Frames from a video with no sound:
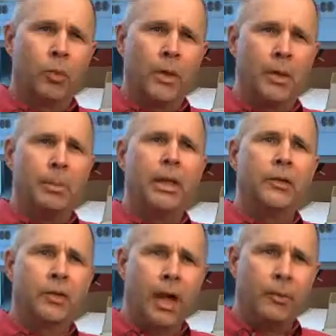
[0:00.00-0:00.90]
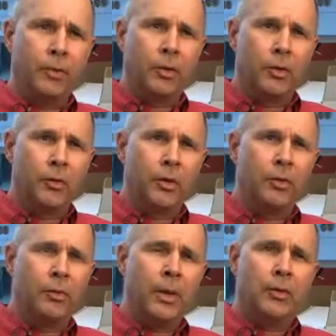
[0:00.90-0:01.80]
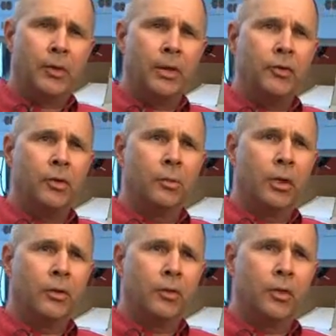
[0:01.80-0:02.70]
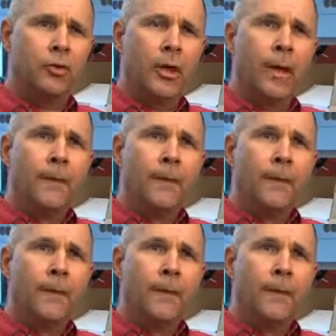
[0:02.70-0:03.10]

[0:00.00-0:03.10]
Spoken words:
One of the biggest obstacles to translational research